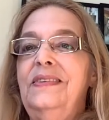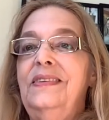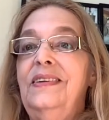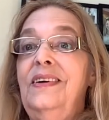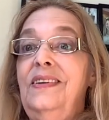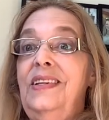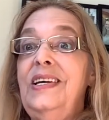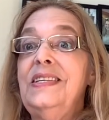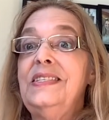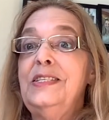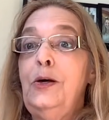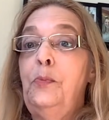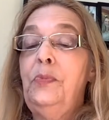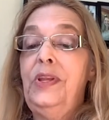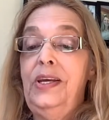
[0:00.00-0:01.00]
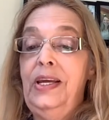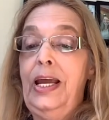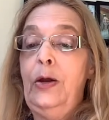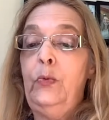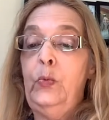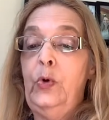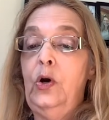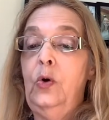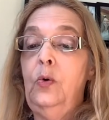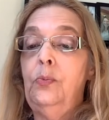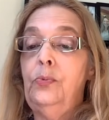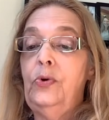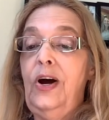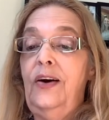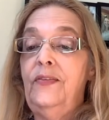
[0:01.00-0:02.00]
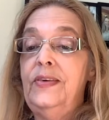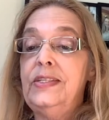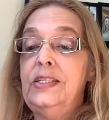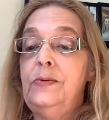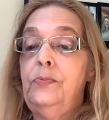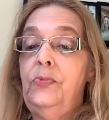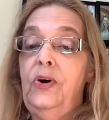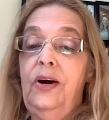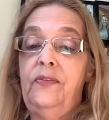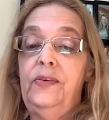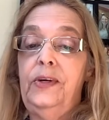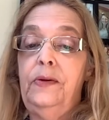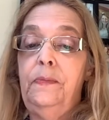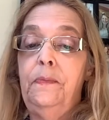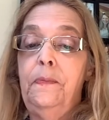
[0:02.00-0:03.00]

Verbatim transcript: Now that's something, a real prophet's prophet.